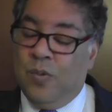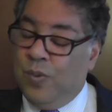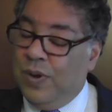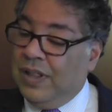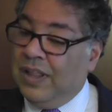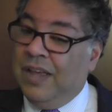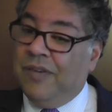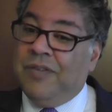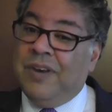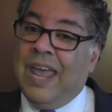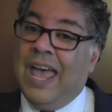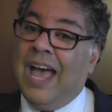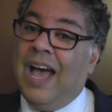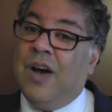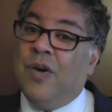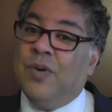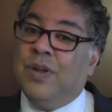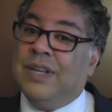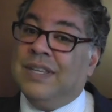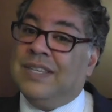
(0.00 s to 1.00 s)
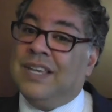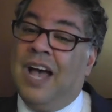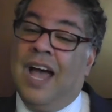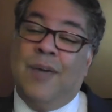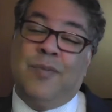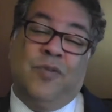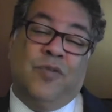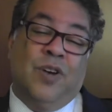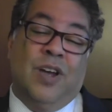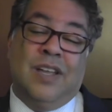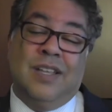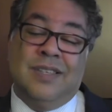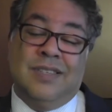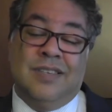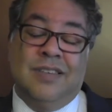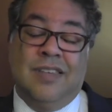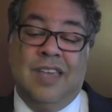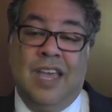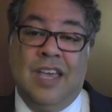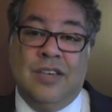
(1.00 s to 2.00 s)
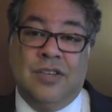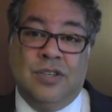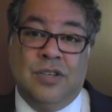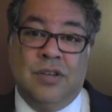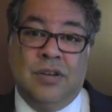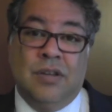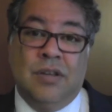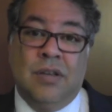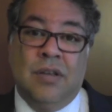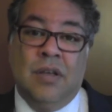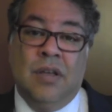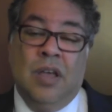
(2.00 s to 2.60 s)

We live now in a time of reconciliation.